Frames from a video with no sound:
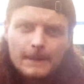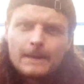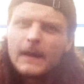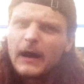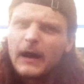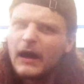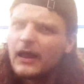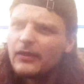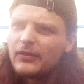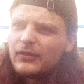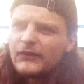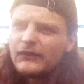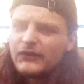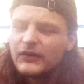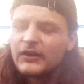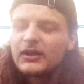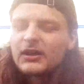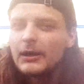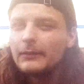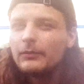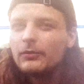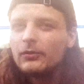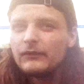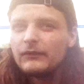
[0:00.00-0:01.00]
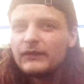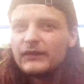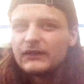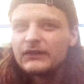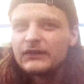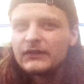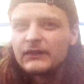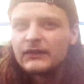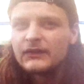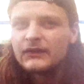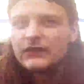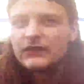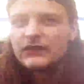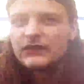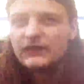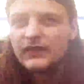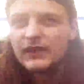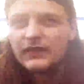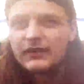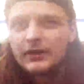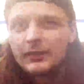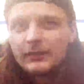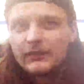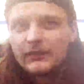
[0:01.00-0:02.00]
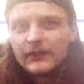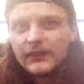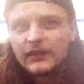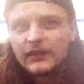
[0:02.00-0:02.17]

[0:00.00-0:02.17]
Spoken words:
I've seen a couple of his stand-up sets.